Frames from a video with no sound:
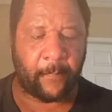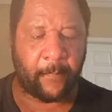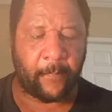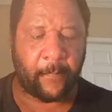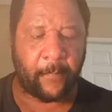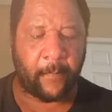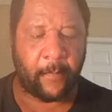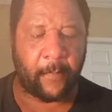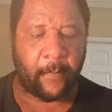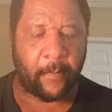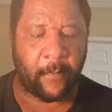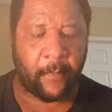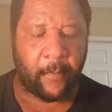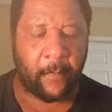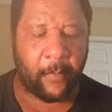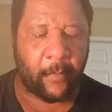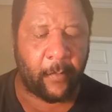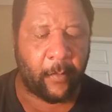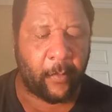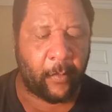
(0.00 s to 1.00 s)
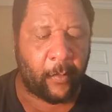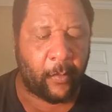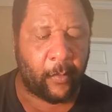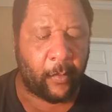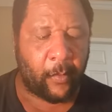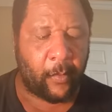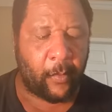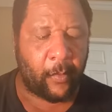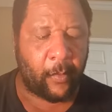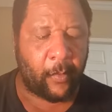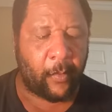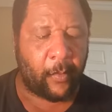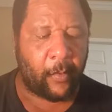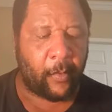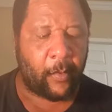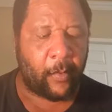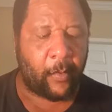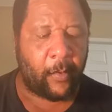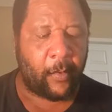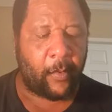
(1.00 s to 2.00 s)

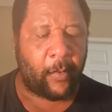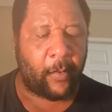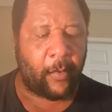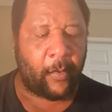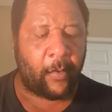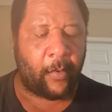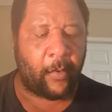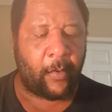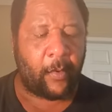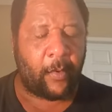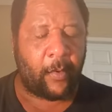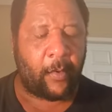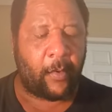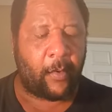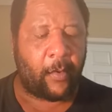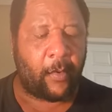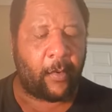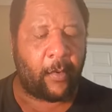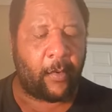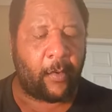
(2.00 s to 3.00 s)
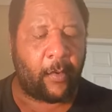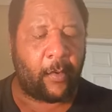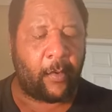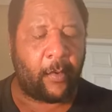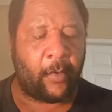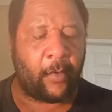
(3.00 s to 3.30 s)
No one is speaking in this clip.